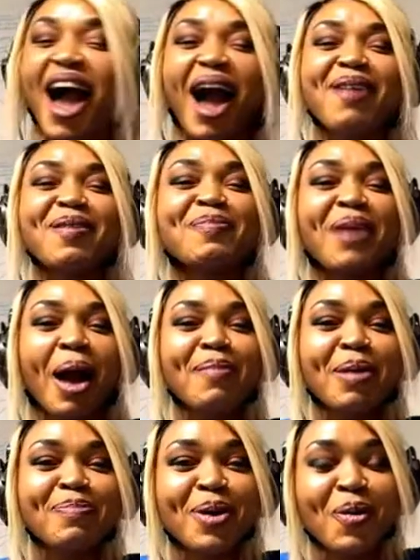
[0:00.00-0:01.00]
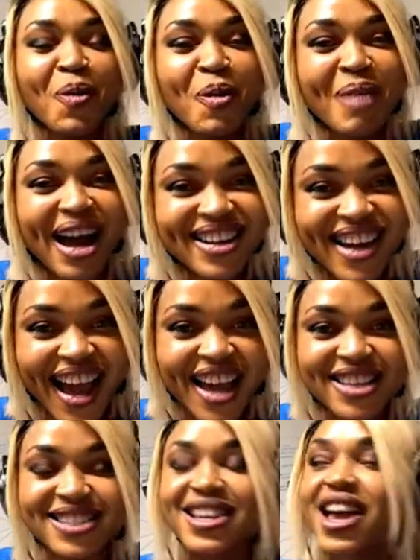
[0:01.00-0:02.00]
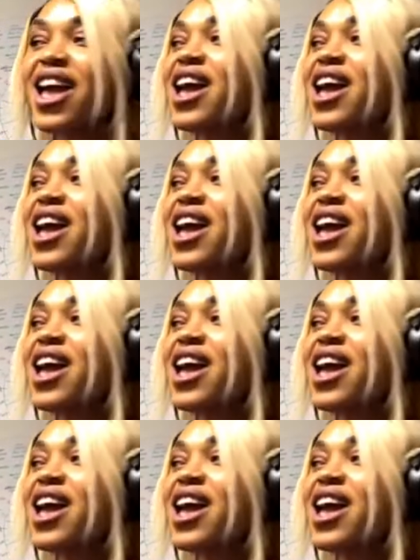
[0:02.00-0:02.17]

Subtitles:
I'm a big woman, guys.